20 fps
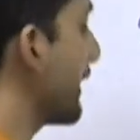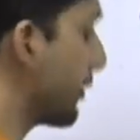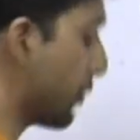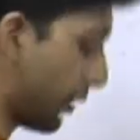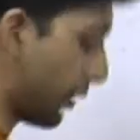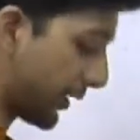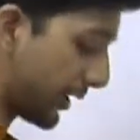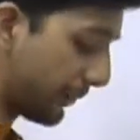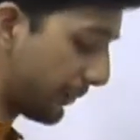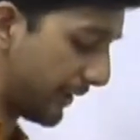
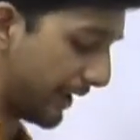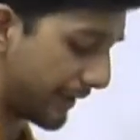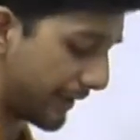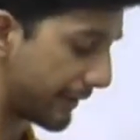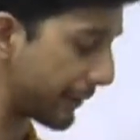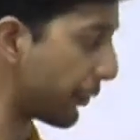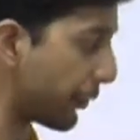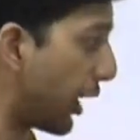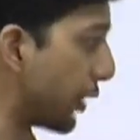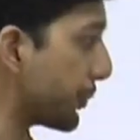algorithm
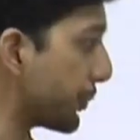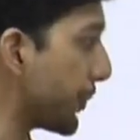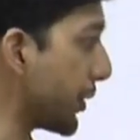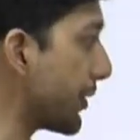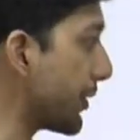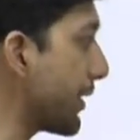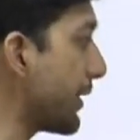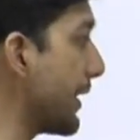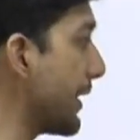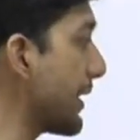needs to
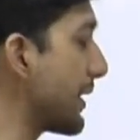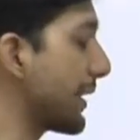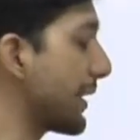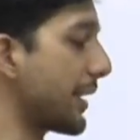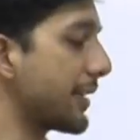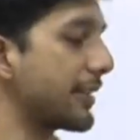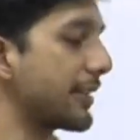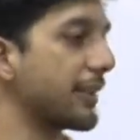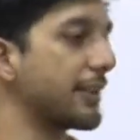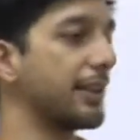output these
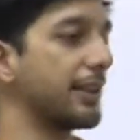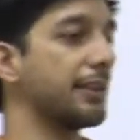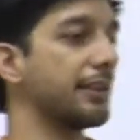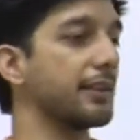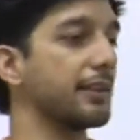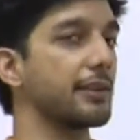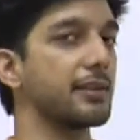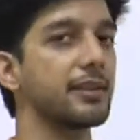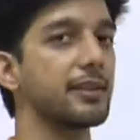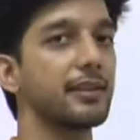cluster
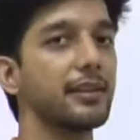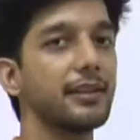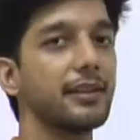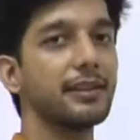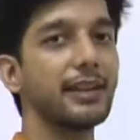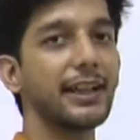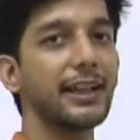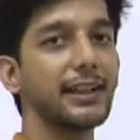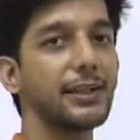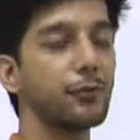centers.
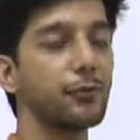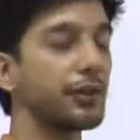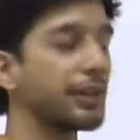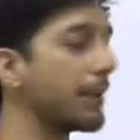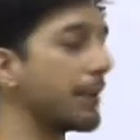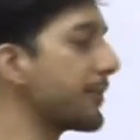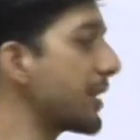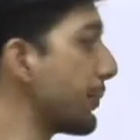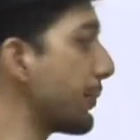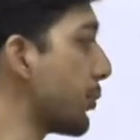That is what
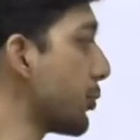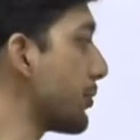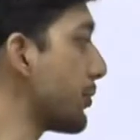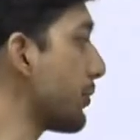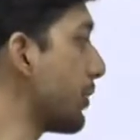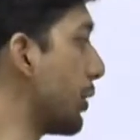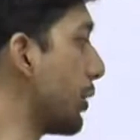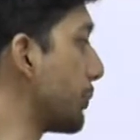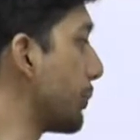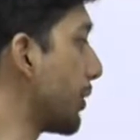I am
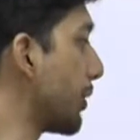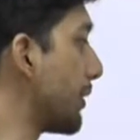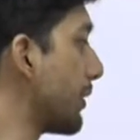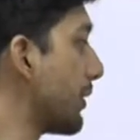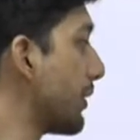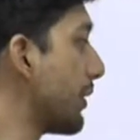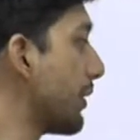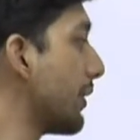supposed to output.